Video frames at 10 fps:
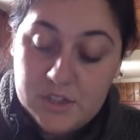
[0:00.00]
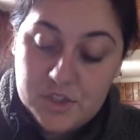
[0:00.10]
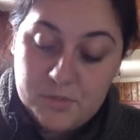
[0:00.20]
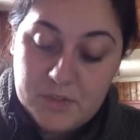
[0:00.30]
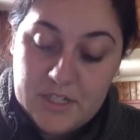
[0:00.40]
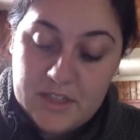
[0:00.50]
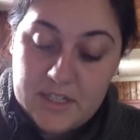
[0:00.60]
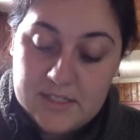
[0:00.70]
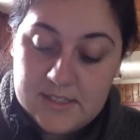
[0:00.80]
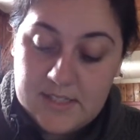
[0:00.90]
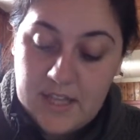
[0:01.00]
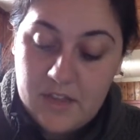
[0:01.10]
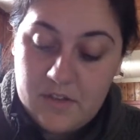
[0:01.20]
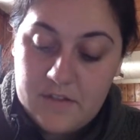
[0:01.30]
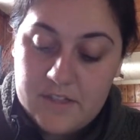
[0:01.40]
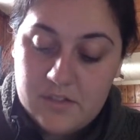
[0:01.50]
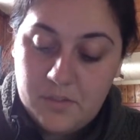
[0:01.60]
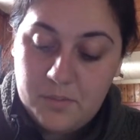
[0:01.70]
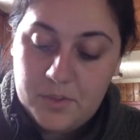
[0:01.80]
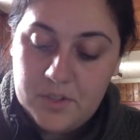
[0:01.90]
you're putting things together, right? So
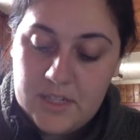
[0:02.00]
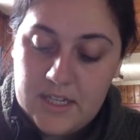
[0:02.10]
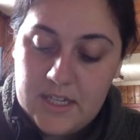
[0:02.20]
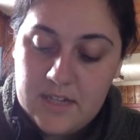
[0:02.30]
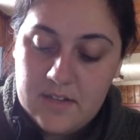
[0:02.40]
putting